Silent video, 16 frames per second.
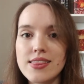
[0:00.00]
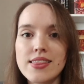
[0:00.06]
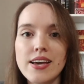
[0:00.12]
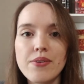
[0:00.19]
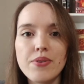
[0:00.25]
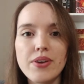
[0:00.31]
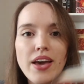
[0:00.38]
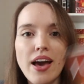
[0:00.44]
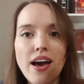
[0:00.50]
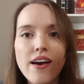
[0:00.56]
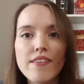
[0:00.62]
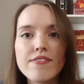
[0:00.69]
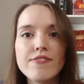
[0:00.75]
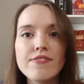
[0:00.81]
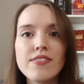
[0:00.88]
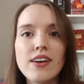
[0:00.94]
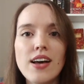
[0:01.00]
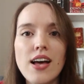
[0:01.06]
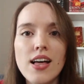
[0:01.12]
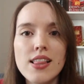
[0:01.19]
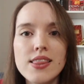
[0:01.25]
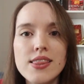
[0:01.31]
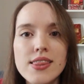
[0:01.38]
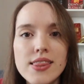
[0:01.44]
Then we have
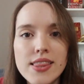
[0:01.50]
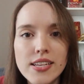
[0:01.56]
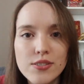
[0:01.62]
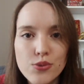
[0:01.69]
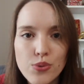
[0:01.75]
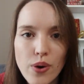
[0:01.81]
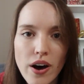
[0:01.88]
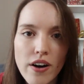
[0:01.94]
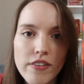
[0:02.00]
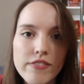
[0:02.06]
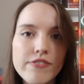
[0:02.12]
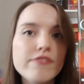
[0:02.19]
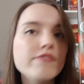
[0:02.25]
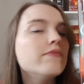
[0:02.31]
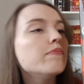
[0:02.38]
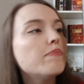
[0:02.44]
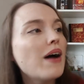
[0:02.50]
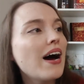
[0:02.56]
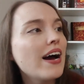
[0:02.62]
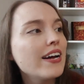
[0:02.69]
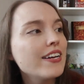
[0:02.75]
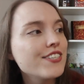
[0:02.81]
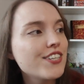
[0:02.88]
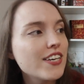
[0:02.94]
The 12
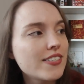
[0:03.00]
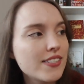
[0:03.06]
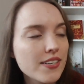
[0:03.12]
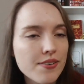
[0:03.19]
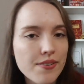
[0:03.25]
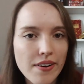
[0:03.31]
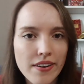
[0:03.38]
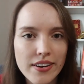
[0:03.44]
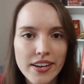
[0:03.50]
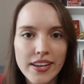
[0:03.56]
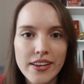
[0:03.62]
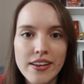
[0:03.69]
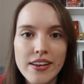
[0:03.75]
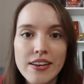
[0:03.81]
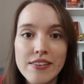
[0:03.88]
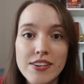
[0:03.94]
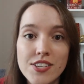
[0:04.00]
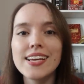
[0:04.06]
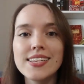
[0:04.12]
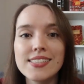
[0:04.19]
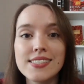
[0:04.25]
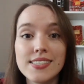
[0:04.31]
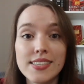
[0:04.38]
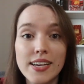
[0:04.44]
by Justin Cronin.
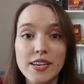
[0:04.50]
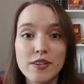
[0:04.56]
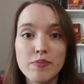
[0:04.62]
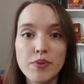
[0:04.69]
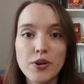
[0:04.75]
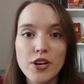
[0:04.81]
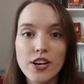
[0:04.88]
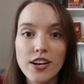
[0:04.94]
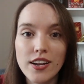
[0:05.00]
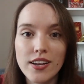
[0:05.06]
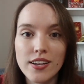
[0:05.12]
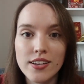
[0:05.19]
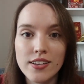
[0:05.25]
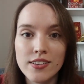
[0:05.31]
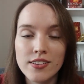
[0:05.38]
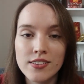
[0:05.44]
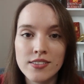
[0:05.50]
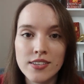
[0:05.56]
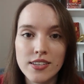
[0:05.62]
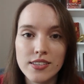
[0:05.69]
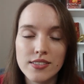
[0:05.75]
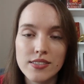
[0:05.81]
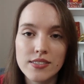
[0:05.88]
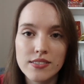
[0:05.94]
It's second book in
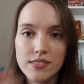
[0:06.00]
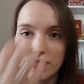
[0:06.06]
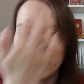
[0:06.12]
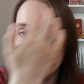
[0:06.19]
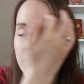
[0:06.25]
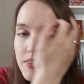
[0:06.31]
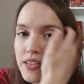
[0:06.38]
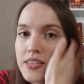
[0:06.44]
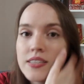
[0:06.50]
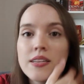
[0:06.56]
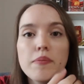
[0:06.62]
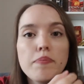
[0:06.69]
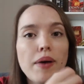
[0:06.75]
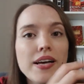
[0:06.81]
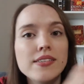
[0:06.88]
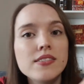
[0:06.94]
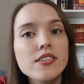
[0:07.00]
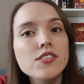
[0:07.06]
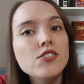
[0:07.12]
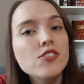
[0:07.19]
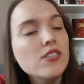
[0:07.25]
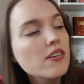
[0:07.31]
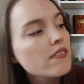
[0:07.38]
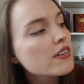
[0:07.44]
the
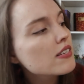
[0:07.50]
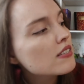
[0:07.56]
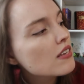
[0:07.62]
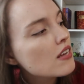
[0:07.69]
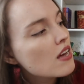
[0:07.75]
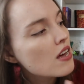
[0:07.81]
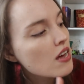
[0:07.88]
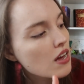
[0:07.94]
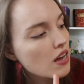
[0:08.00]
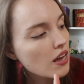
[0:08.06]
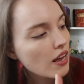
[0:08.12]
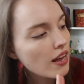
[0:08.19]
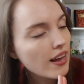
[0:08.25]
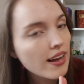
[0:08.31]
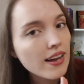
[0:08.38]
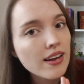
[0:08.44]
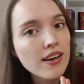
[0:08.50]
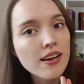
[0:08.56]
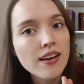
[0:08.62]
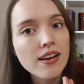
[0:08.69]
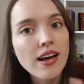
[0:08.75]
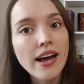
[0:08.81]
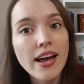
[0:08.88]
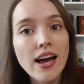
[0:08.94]
Passage series.
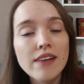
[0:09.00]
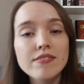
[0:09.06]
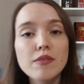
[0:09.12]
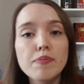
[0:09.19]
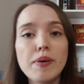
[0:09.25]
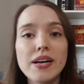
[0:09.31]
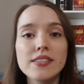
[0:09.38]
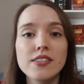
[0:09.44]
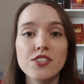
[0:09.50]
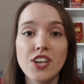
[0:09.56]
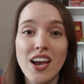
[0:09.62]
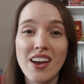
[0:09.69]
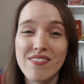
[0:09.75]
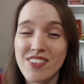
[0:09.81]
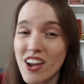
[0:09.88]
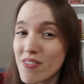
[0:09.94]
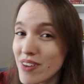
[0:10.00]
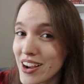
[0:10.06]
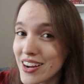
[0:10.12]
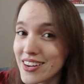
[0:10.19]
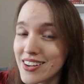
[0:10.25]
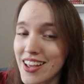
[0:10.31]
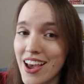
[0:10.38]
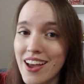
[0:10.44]
I have The Passage. I have not
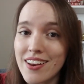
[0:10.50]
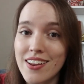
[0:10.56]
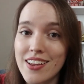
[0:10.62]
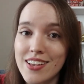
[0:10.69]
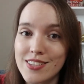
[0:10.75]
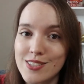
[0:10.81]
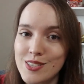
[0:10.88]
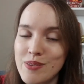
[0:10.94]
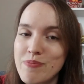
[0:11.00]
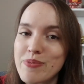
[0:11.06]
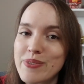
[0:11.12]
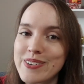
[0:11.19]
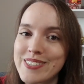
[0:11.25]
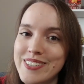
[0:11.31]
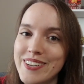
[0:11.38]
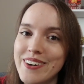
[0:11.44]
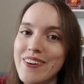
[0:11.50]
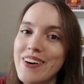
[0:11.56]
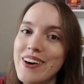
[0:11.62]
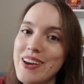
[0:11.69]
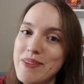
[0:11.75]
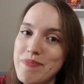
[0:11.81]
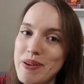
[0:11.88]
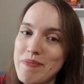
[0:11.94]
read it yet. It's in
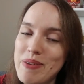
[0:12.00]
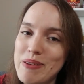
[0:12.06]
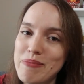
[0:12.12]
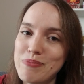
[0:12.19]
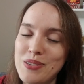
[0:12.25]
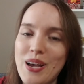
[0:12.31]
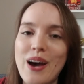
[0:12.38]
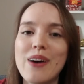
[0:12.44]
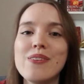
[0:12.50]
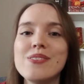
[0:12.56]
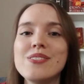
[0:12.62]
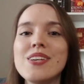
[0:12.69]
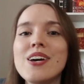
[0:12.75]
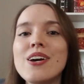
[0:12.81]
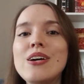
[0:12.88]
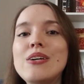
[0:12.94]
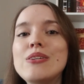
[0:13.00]
Brazil, in my mom's house.